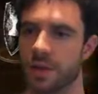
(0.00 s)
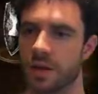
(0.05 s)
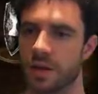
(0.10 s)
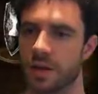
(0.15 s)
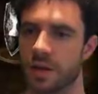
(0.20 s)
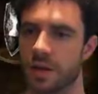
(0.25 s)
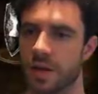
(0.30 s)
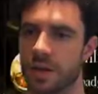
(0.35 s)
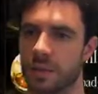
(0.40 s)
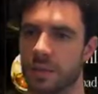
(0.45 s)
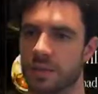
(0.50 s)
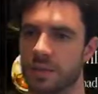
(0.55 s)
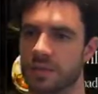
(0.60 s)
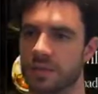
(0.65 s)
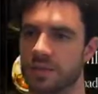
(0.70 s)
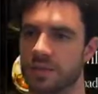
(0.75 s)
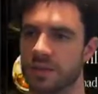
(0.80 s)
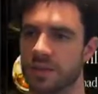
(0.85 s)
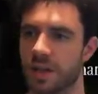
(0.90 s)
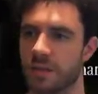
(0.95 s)
And when there's
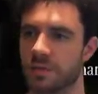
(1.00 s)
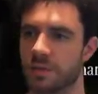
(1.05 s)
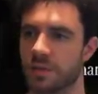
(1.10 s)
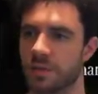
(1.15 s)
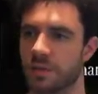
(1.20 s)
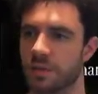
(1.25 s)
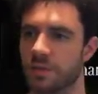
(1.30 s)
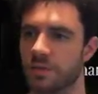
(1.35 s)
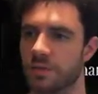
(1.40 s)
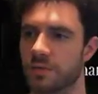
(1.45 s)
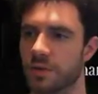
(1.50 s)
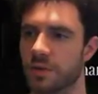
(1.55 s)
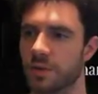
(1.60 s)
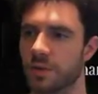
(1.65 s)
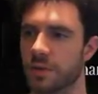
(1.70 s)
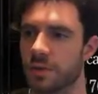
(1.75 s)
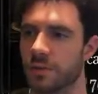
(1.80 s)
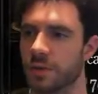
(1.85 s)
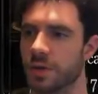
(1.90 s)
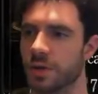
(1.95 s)
definitely no one
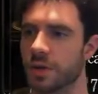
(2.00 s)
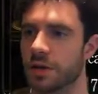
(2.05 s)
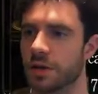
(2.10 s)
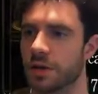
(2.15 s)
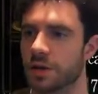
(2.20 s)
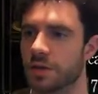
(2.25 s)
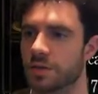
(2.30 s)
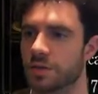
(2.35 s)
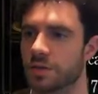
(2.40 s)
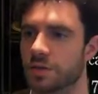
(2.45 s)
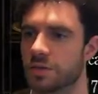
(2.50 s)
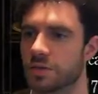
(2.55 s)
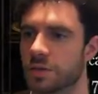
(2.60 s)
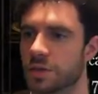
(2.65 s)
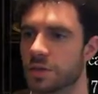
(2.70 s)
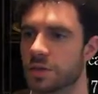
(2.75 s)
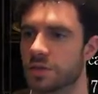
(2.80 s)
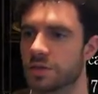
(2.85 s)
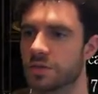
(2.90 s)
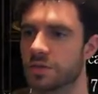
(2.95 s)
following me, I can
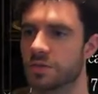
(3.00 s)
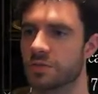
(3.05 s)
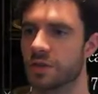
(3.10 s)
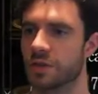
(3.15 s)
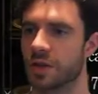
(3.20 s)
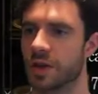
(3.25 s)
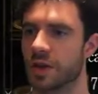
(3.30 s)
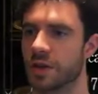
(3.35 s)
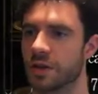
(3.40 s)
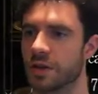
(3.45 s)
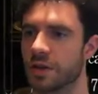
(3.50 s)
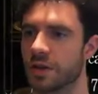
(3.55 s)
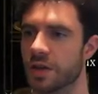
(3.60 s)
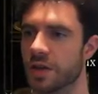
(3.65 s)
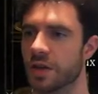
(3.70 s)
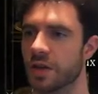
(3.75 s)
switch the Zweihander.